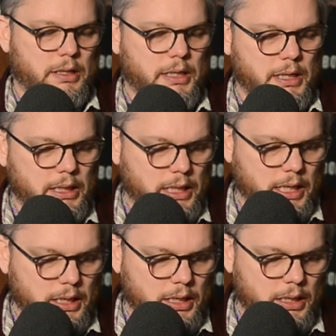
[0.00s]

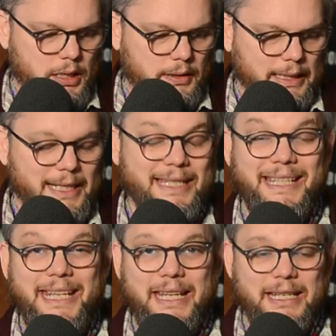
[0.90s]
India, uh,
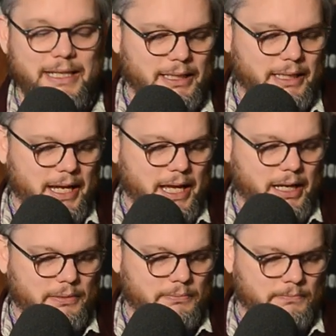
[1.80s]
Tennessee, and Indiana.